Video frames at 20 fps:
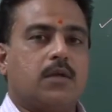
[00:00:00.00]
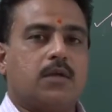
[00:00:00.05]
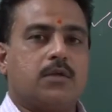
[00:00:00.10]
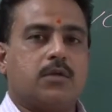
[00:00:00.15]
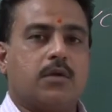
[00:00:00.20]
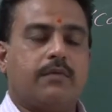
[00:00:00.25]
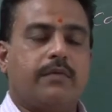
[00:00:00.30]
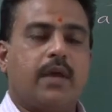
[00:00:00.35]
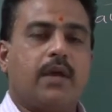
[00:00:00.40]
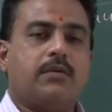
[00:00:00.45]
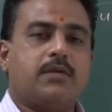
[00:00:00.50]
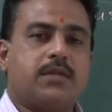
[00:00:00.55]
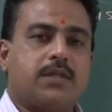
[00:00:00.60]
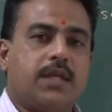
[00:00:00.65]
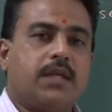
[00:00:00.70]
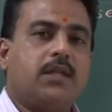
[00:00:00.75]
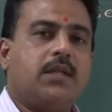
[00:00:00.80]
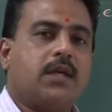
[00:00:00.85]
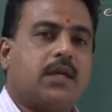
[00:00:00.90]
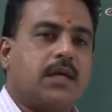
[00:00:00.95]
So we have
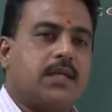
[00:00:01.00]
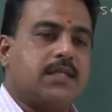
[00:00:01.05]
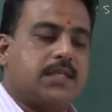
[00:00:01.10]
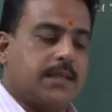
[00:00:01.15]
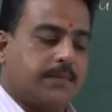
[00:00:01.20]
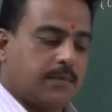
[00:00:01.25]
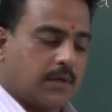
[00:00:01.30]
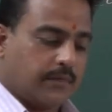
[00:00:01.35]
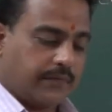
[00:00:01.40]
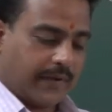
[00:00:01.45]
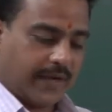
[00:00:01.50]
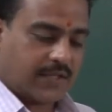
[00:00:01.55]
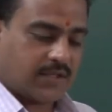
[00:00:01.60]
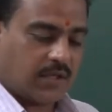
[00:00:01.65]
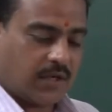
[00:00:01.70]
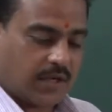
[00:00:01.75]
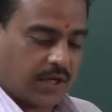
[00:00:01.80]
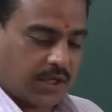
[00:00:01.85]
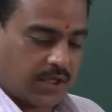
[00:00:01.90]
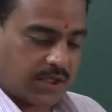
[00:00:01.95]
seen the concept of
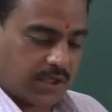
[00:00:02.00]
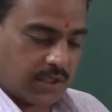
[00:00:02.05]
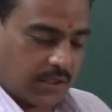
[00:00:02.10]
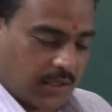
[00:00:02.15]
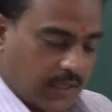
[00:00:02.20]
acceleration,